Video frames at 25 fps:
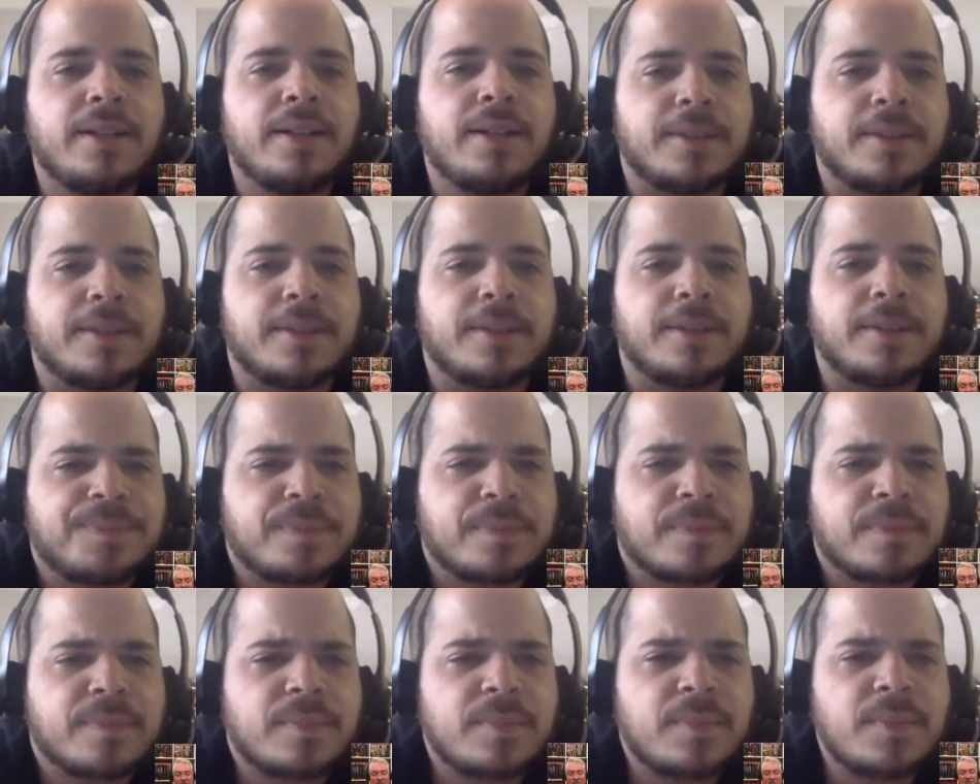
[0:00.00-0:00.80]

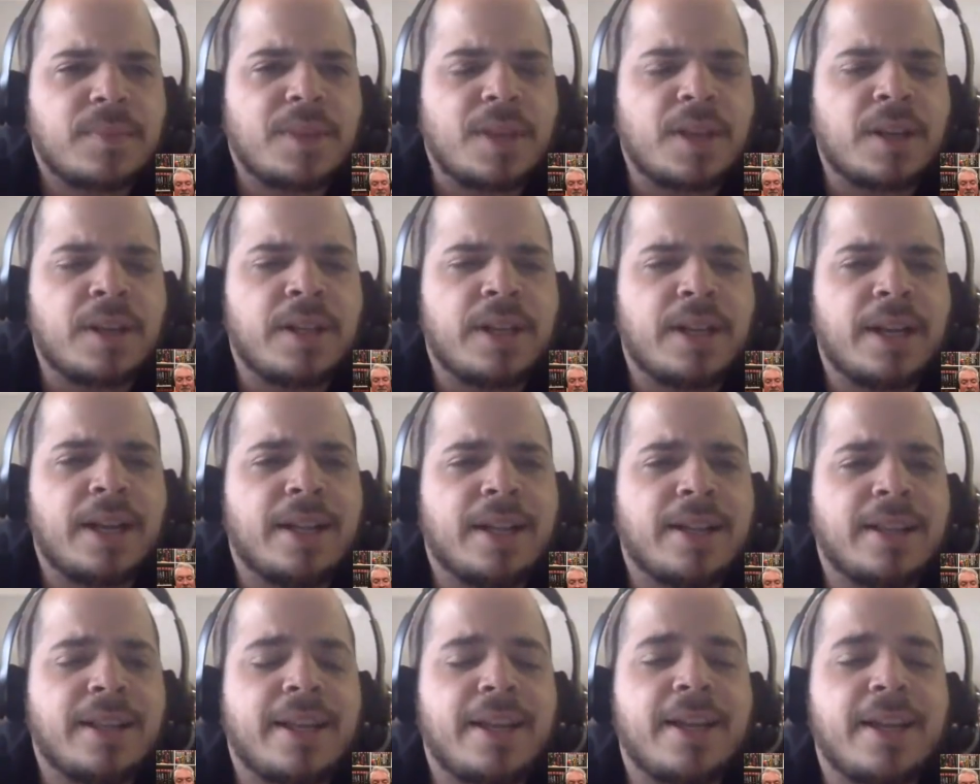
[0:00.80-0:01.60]

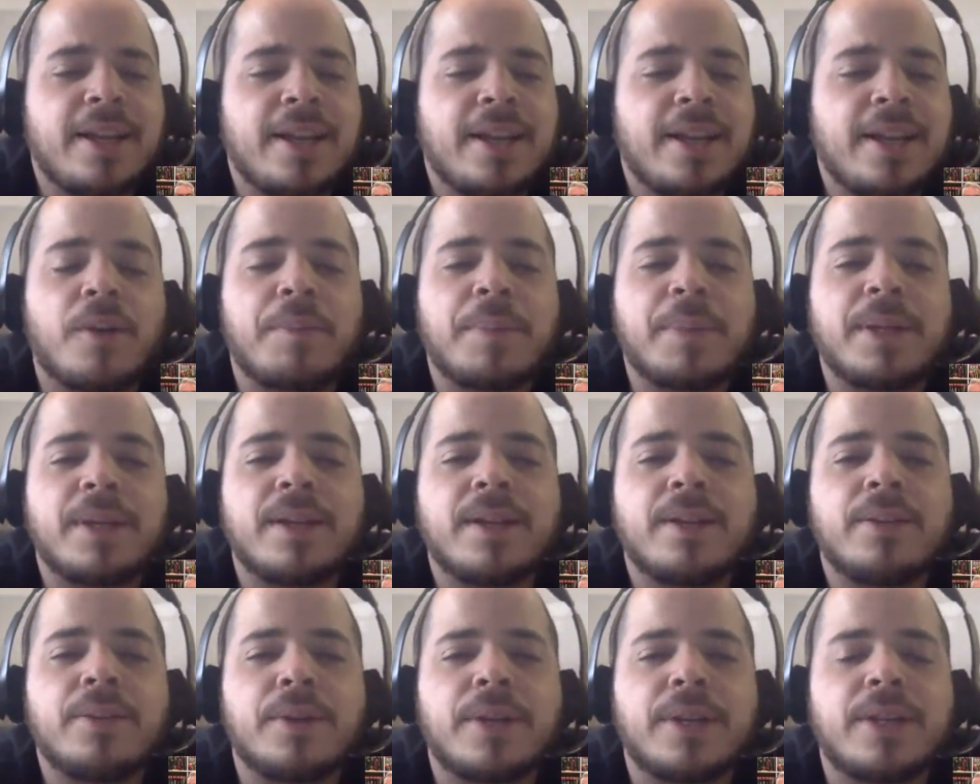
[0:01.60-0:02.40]
and they are
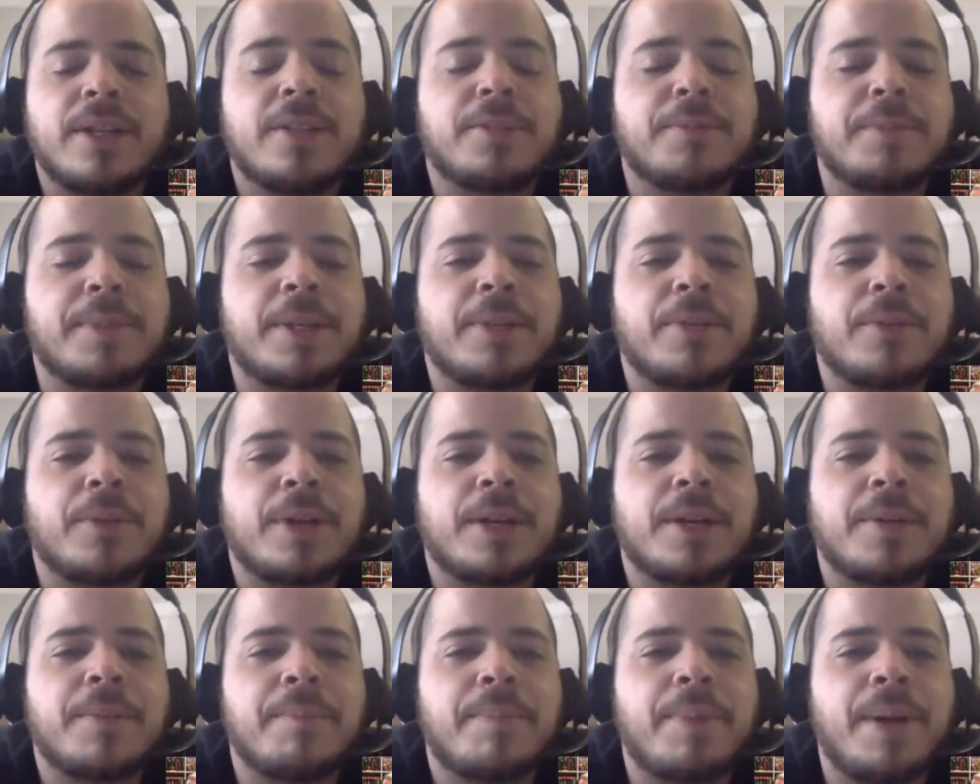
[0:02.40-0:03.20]
being, it is
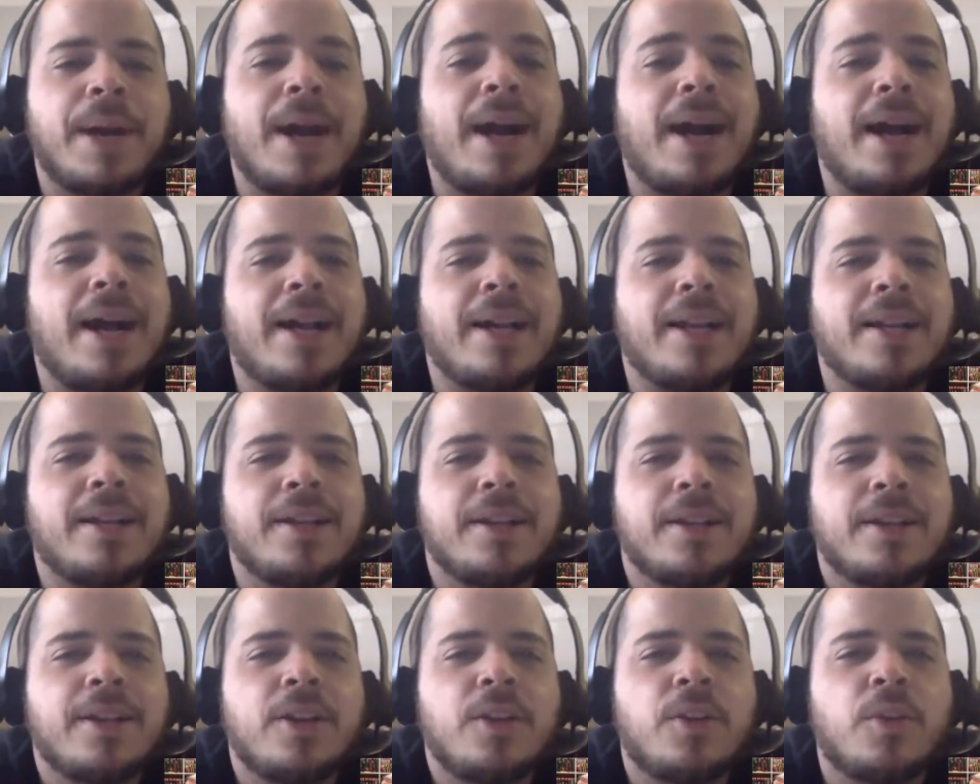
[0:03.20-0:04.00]
being written
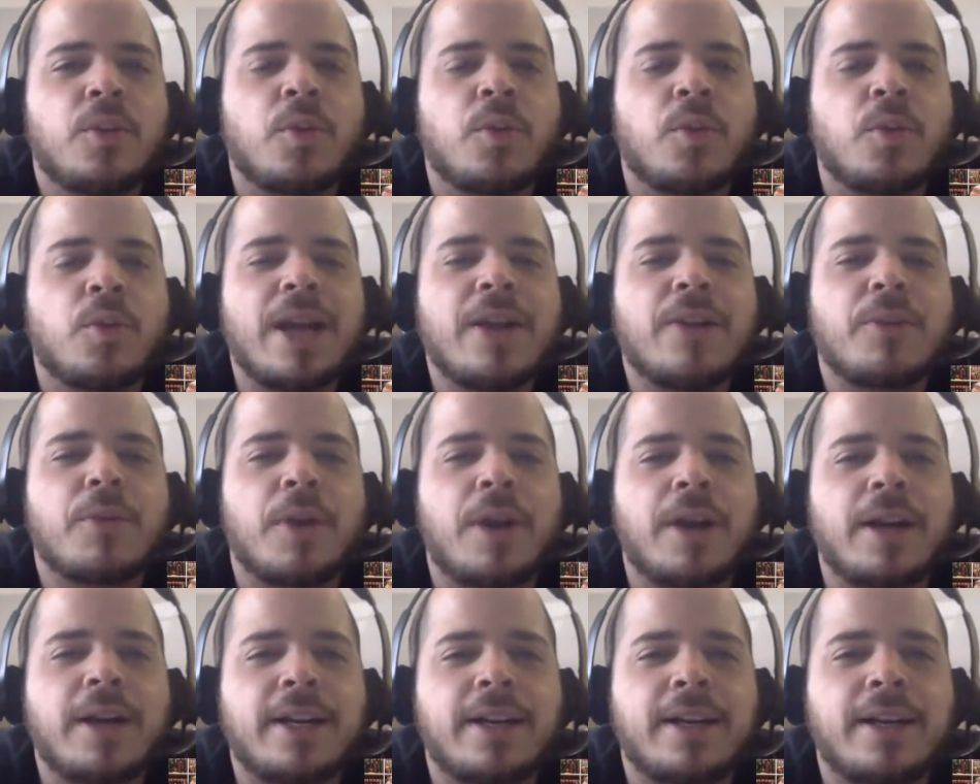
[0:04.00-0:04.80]
by Greg
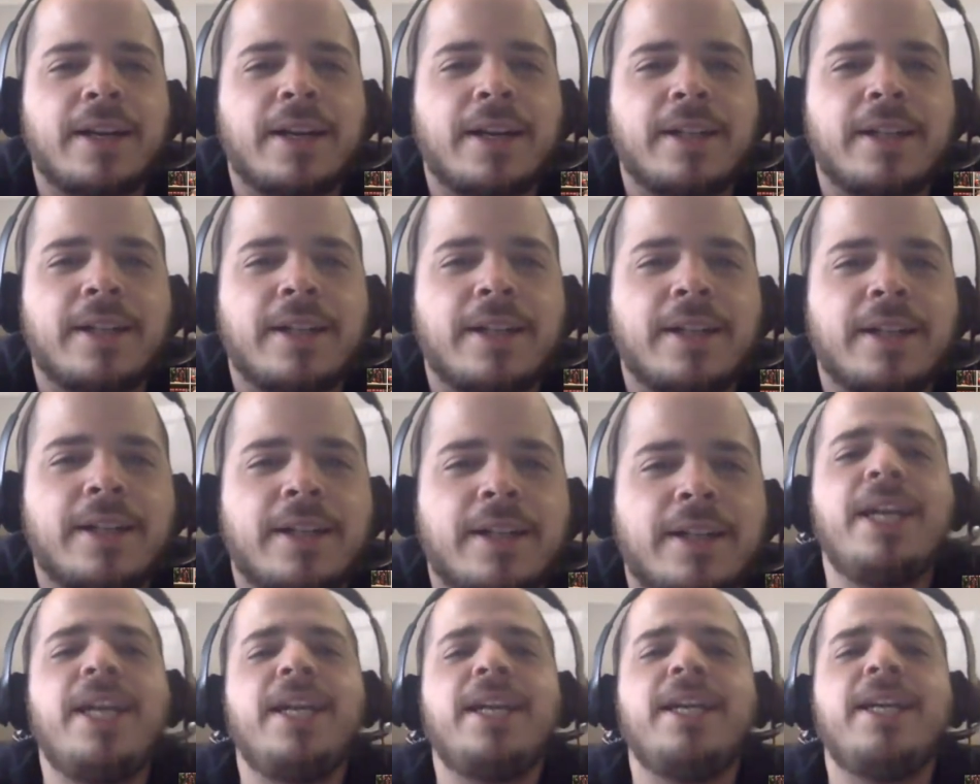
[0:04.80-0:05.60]
Rucka.
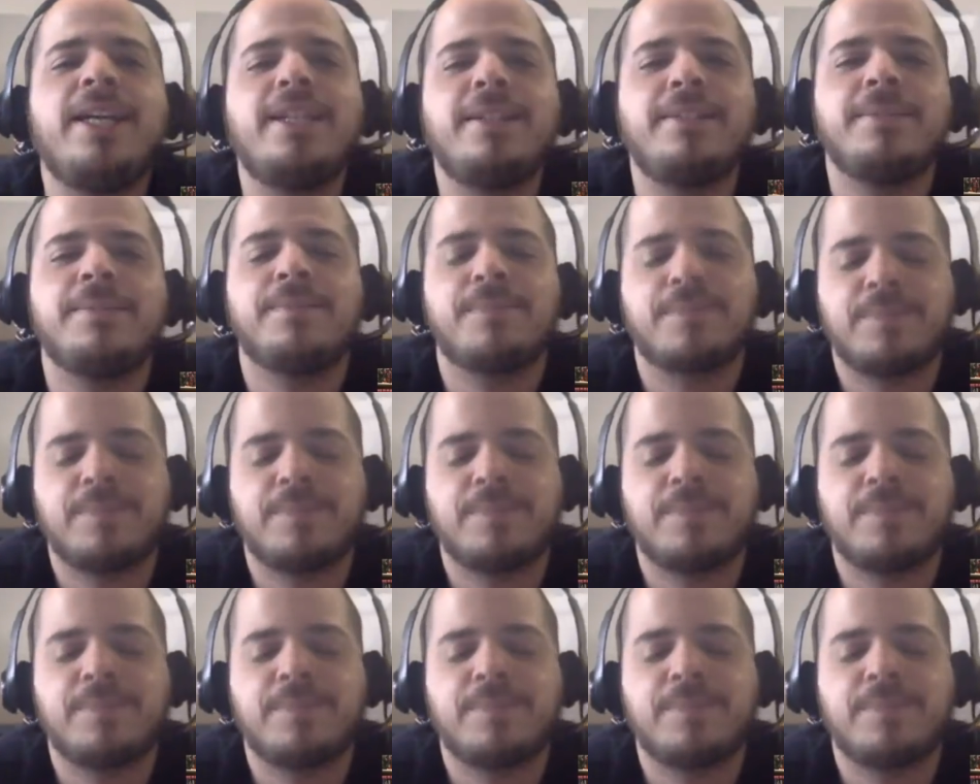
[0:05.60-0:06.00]
Yeah.